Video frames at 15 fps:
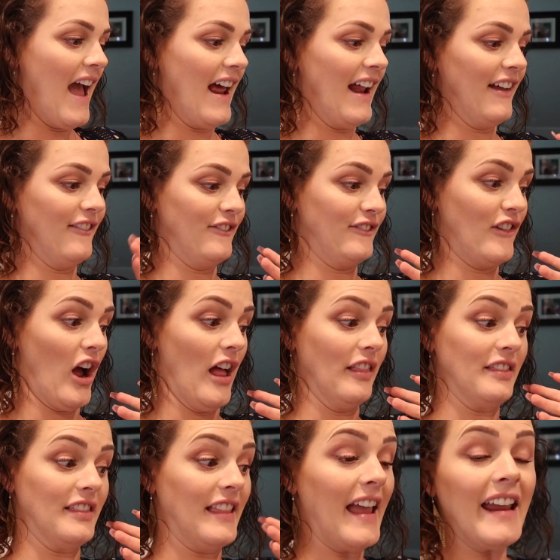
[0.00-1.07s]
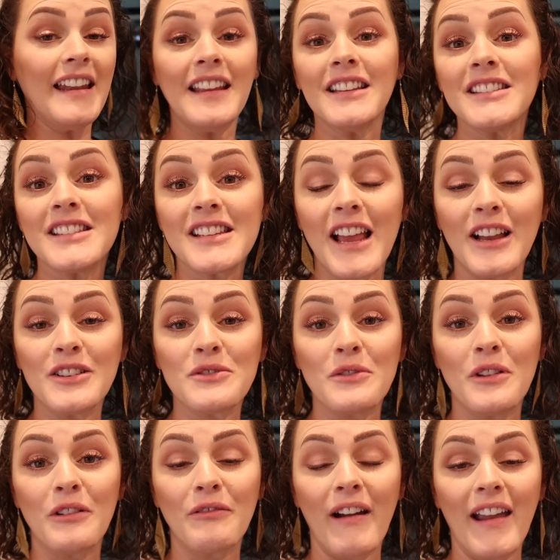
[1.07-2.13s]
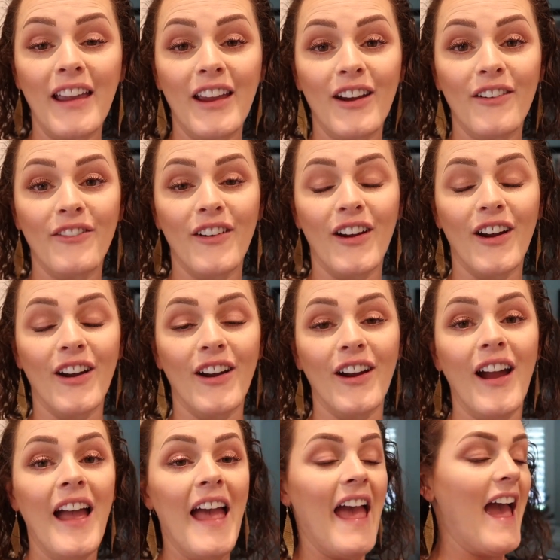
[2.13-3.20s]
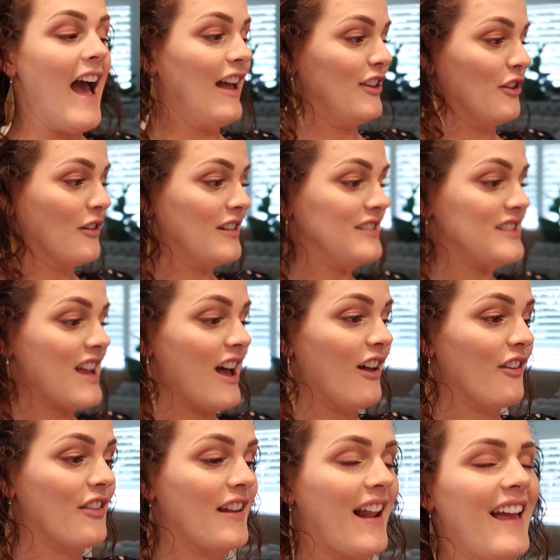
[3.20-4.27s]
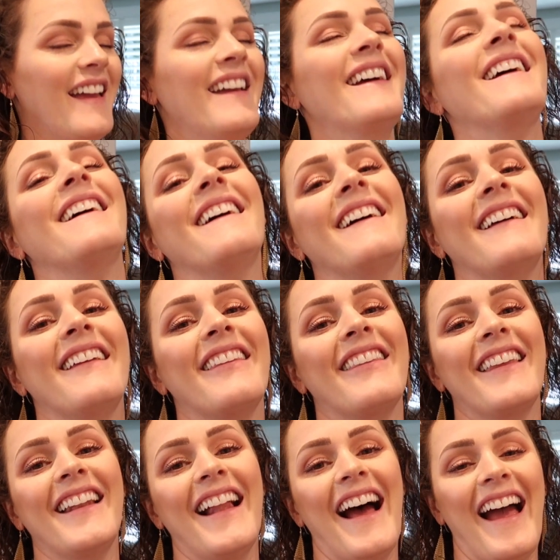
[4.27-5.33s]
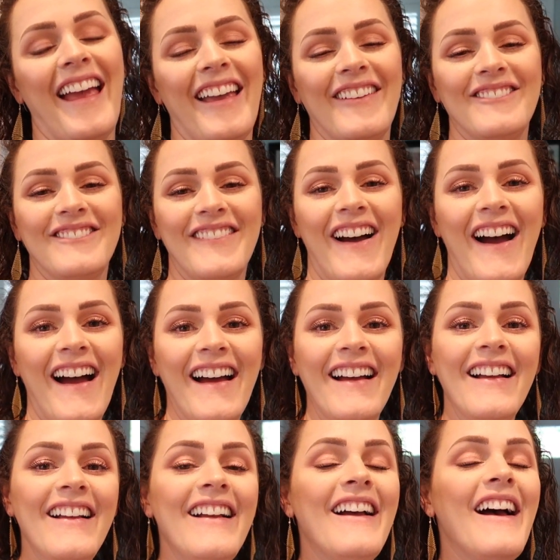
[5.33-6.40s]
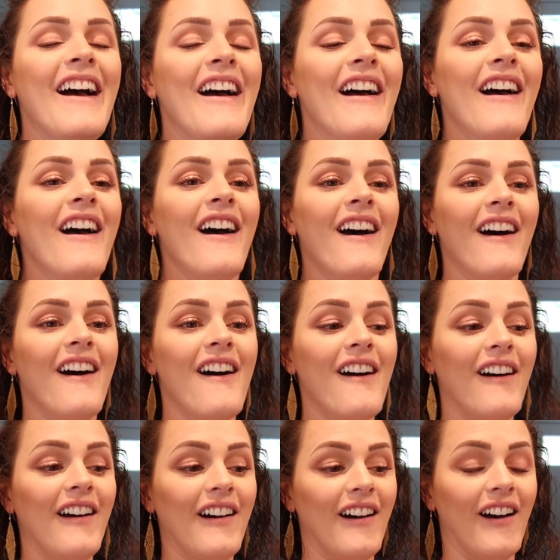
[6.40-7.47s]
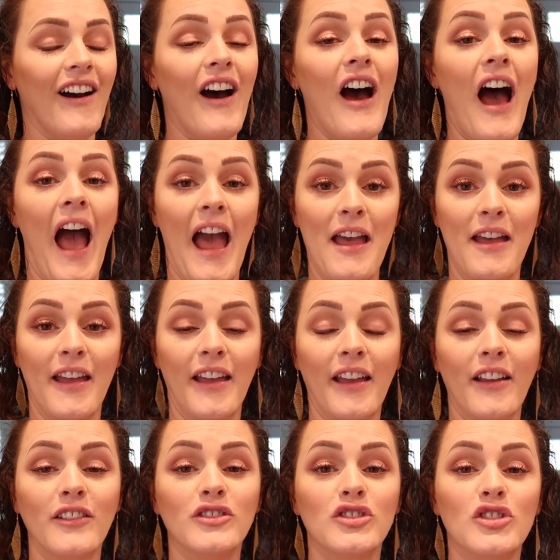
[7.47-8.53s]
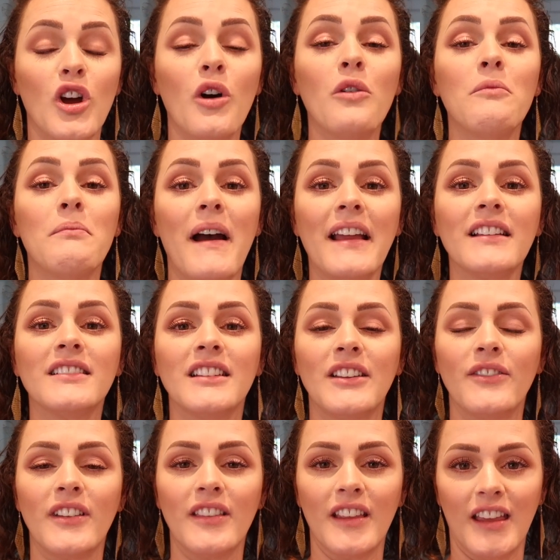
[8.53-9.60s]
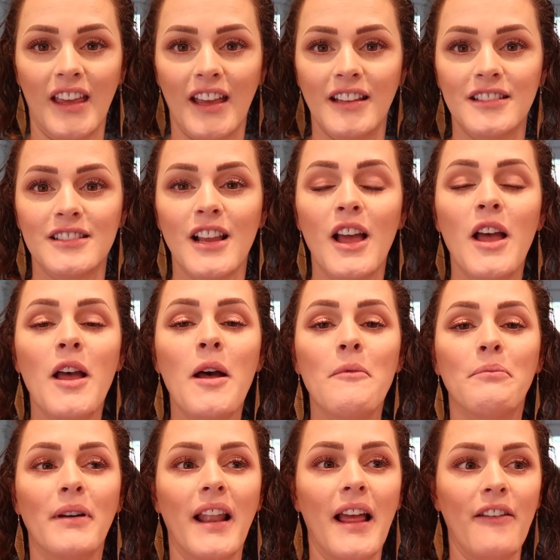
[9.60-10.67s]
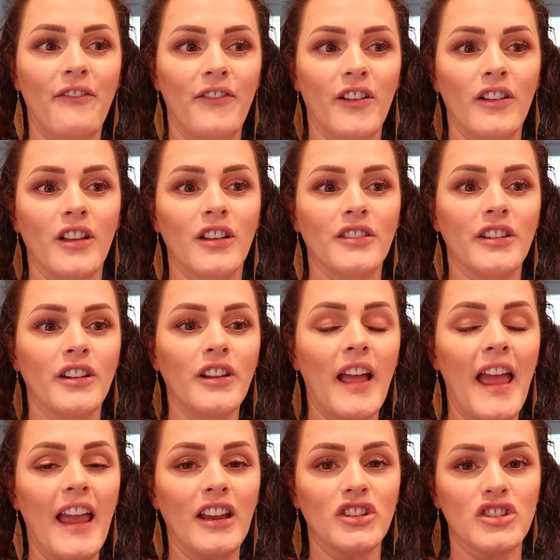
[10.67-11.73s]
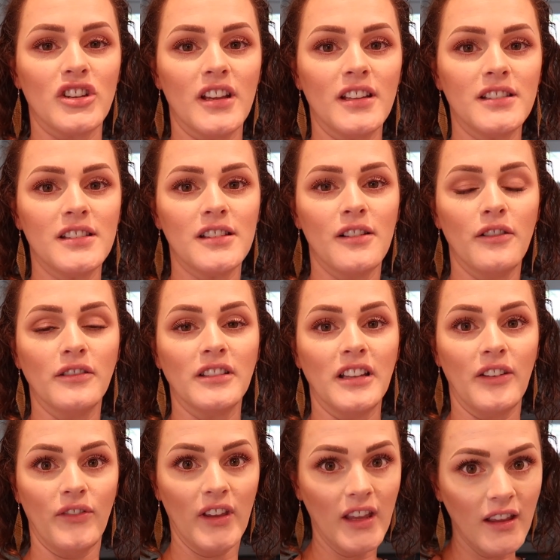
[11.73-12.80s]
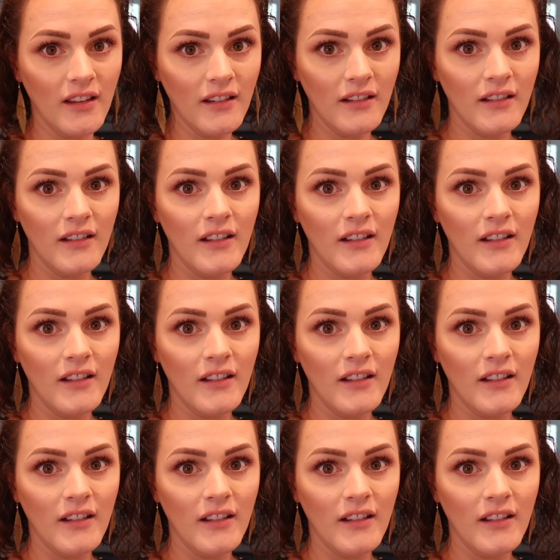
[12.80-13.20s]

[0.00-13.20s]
I've got ladies' schedule right here for her. You can tell that I, I am not, uh, I don't mind leaving the kids, but I feel a little anxious leaving,